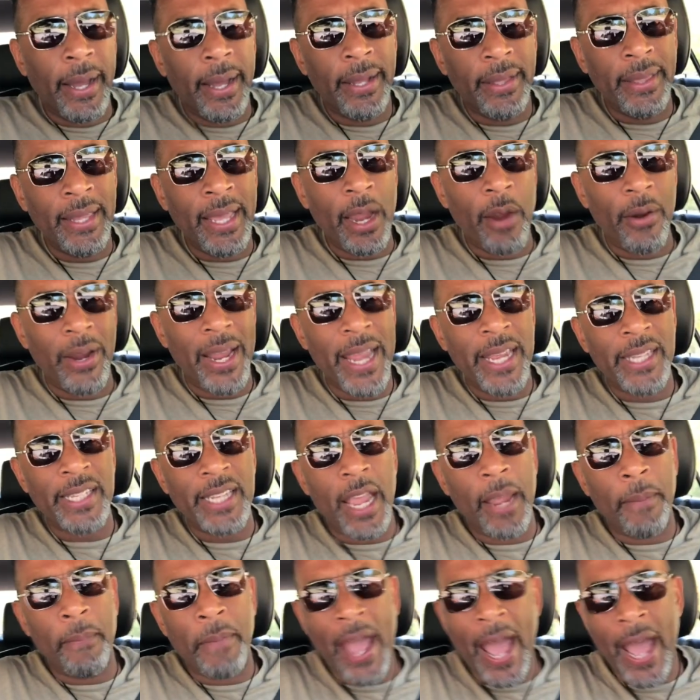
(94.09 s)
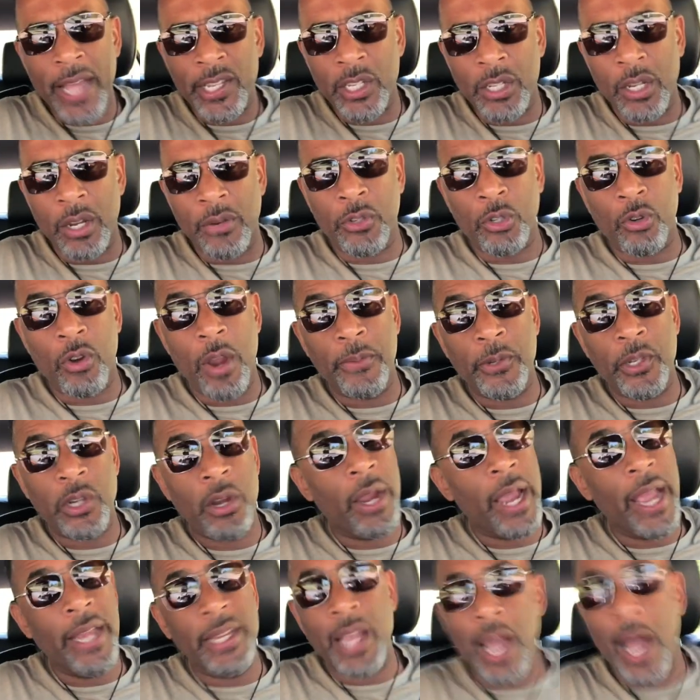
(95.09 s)
There is a passage of
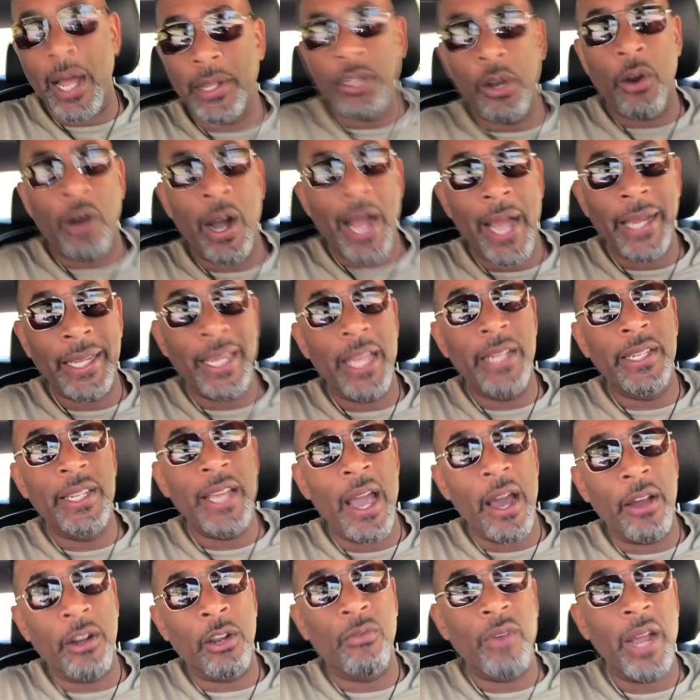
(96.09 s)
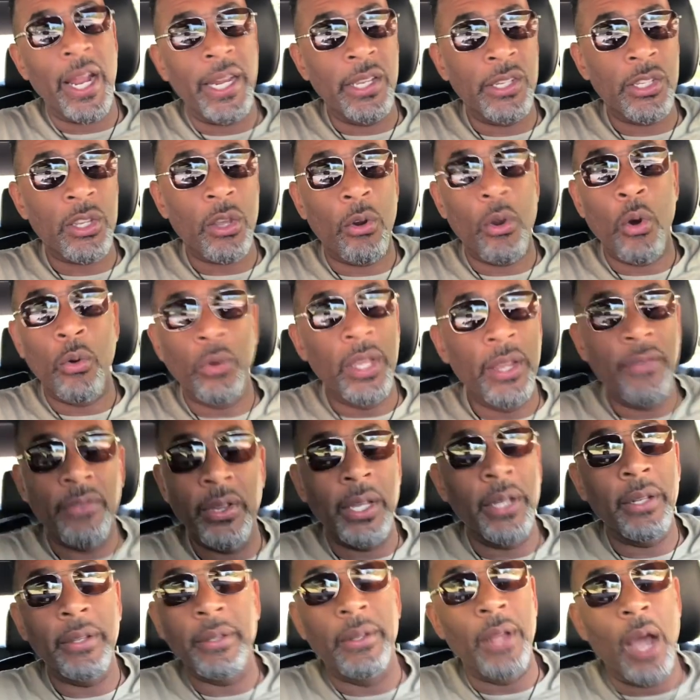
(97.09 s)
scripture, and y'all know how I get down already, so don't
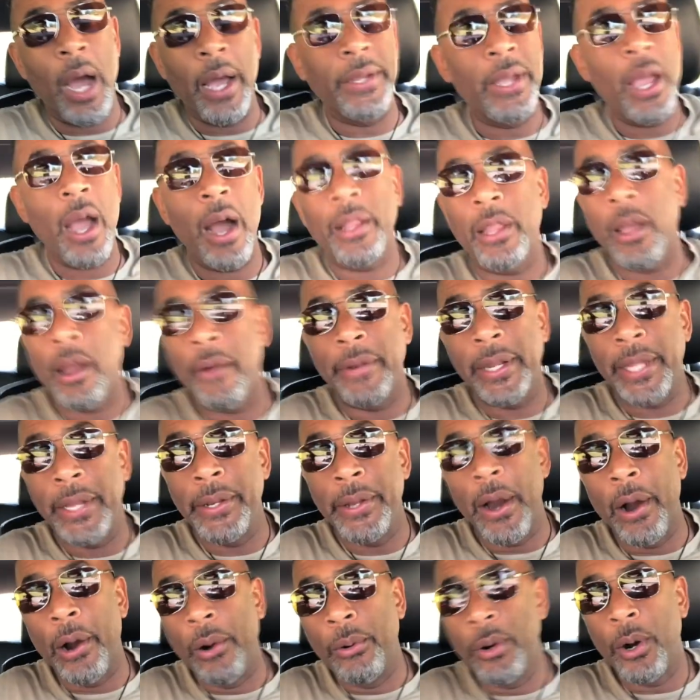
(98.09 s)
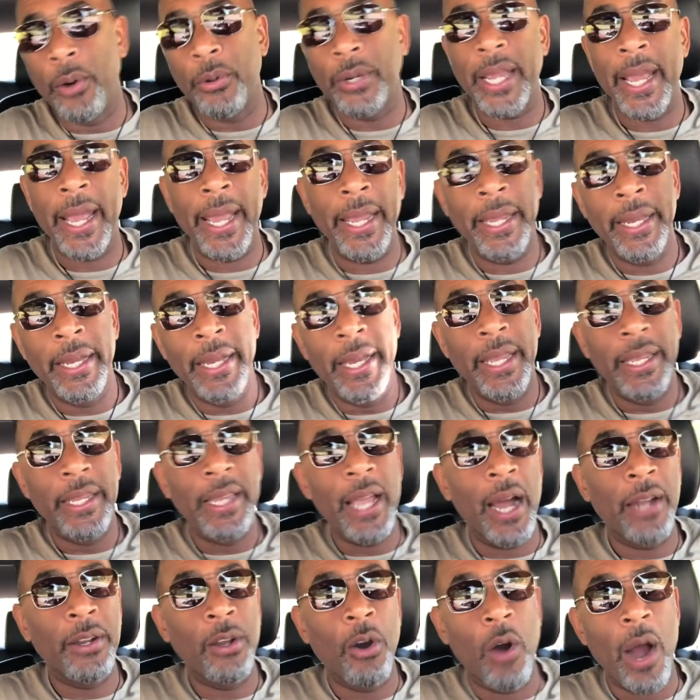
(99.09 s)
even, uh, y'all already know, okay?
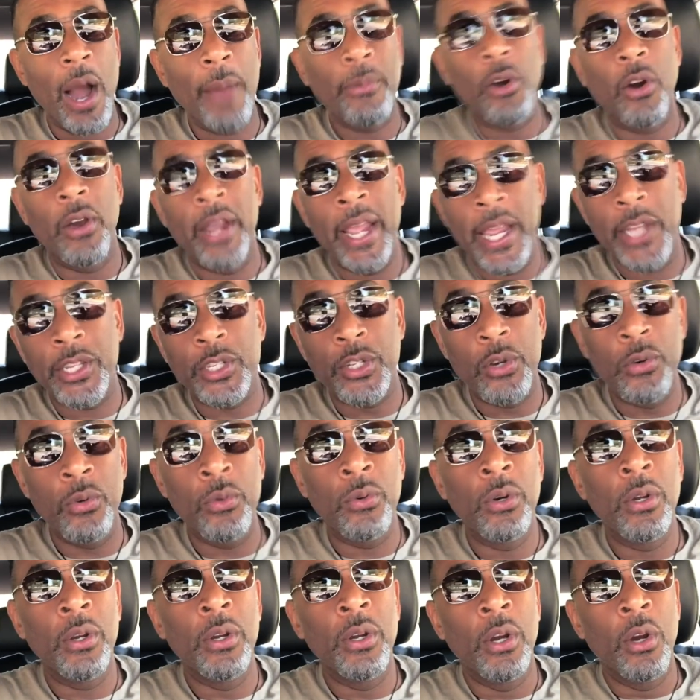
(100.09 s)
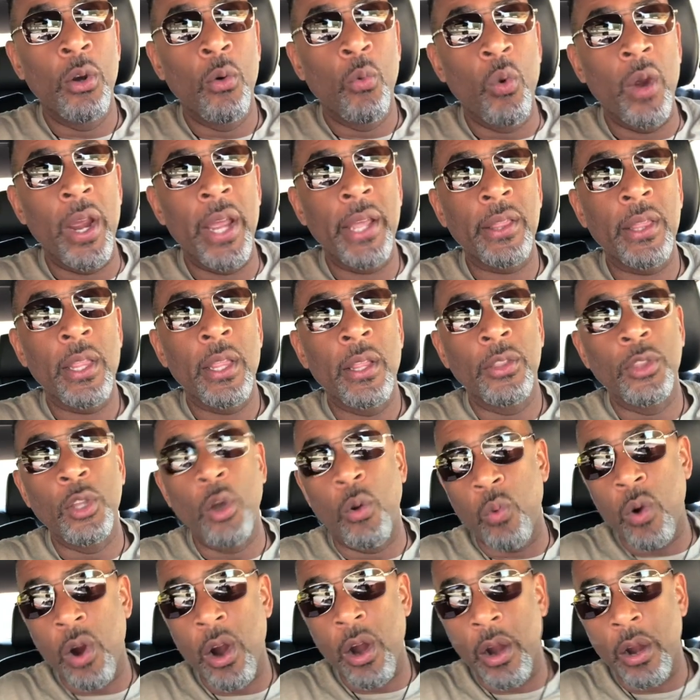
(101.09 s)
Y'all know I'm gonna hit you with the
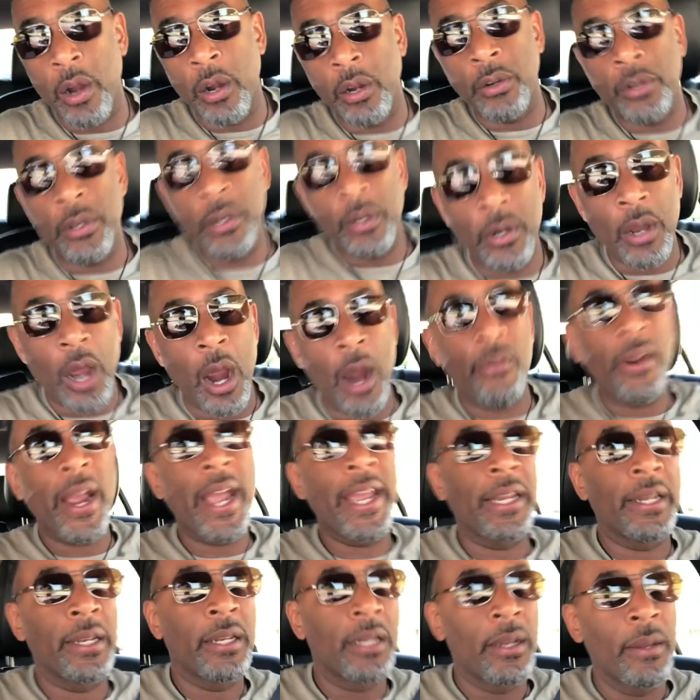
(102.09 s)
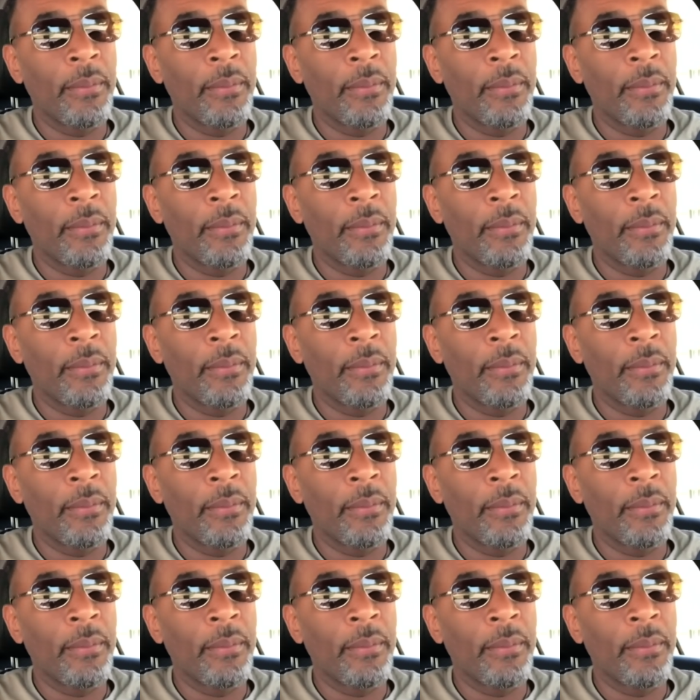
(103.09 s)
word, all right?